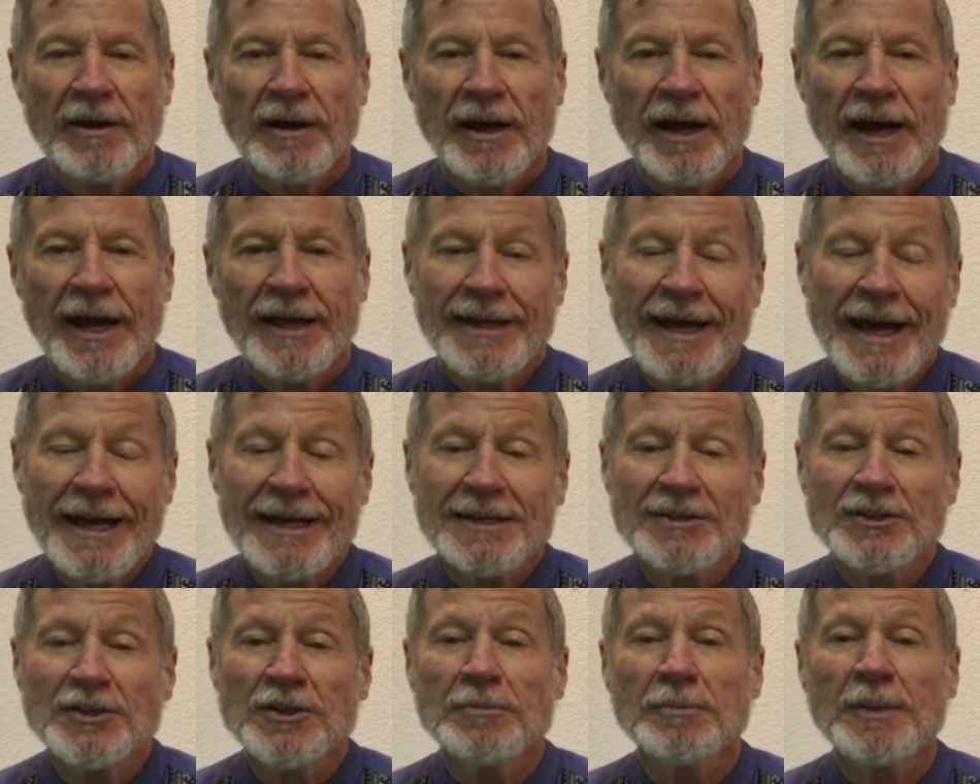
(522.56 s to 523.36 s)
And that
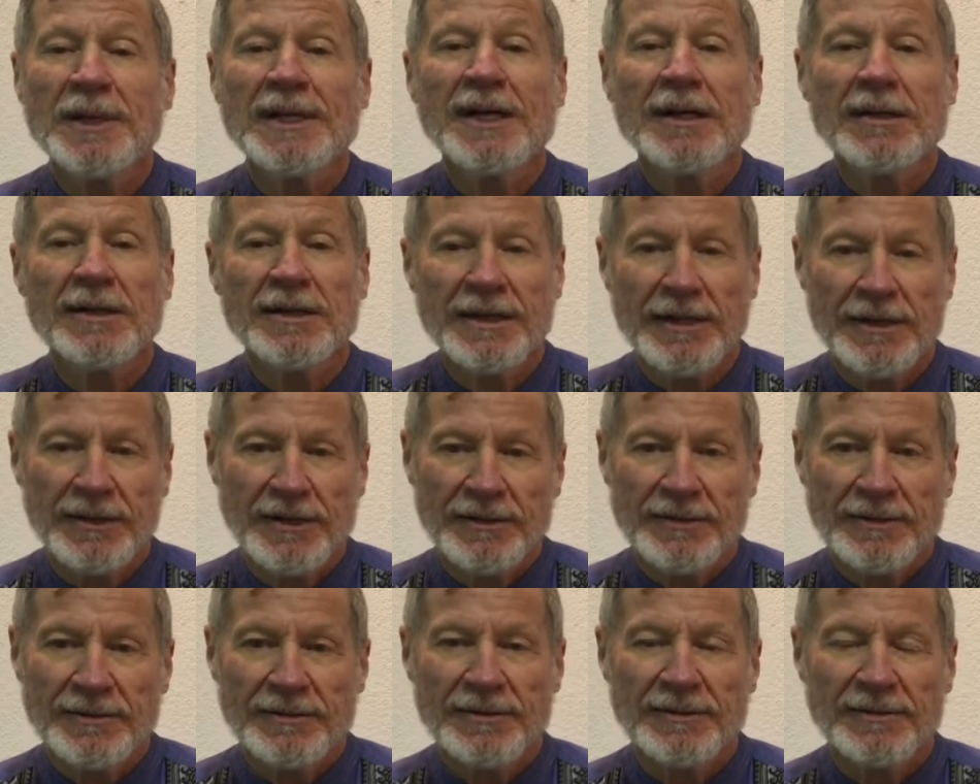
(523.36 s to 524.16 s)
is to be clear.
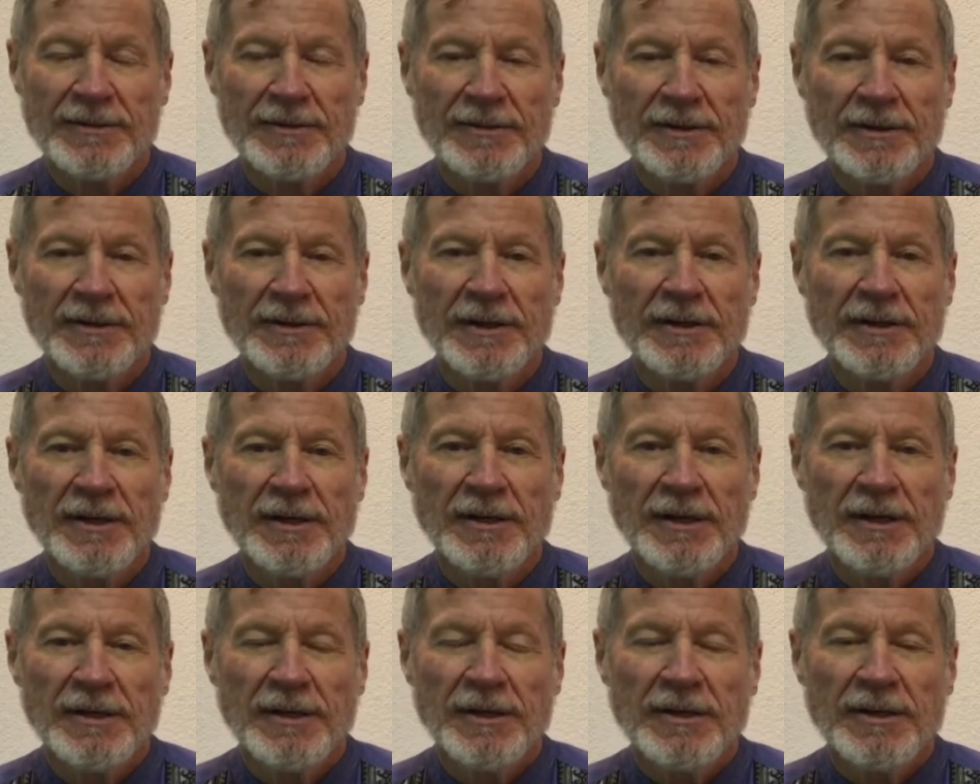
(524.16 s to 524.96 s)

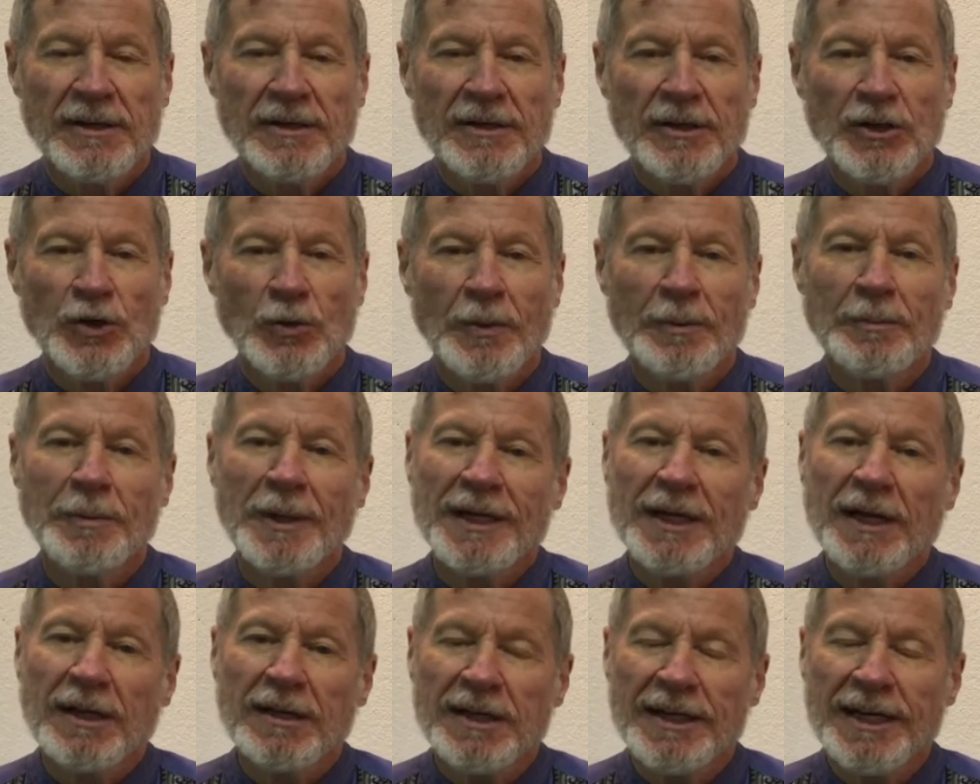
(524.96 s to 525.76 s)
You want to
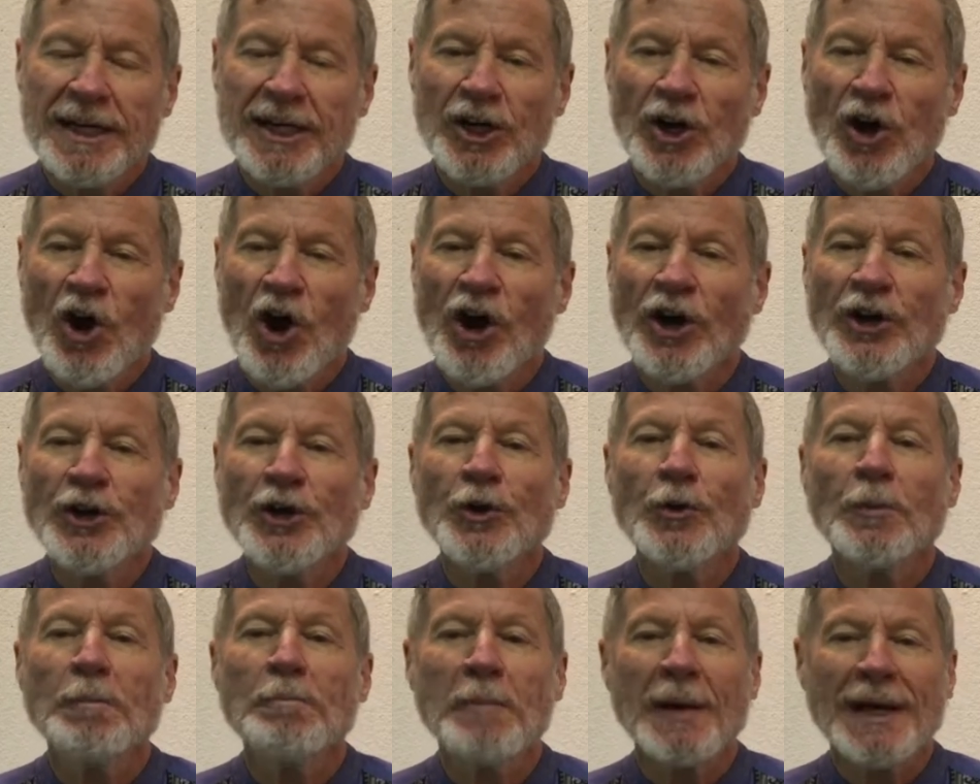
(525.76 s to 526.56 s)
be clear on
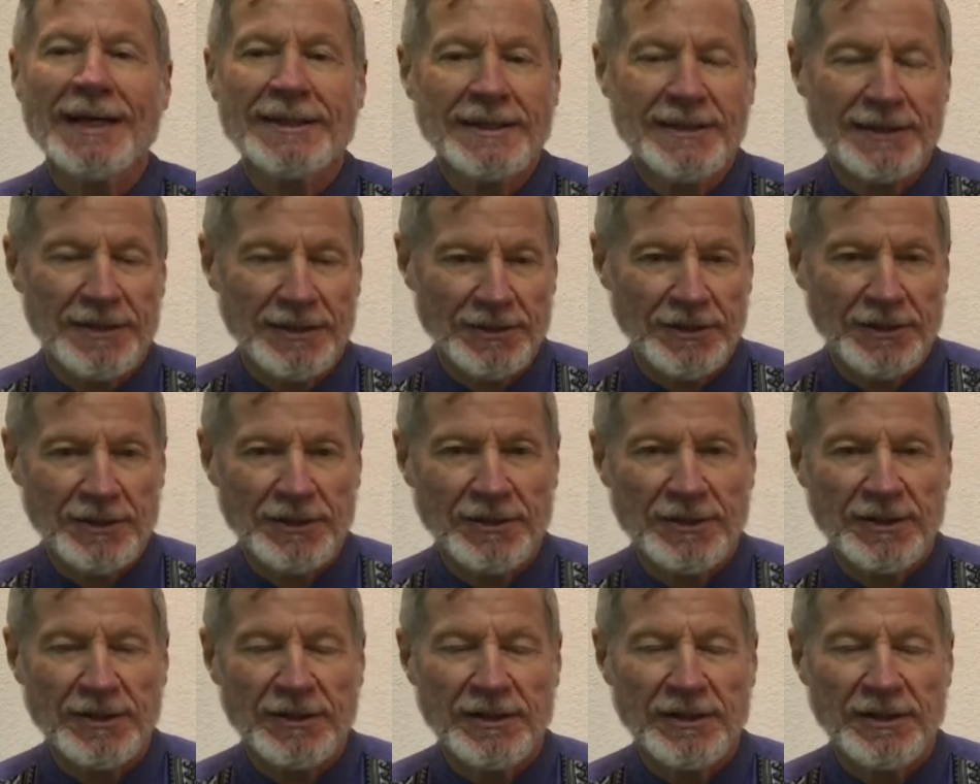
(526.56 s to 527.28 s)
your message.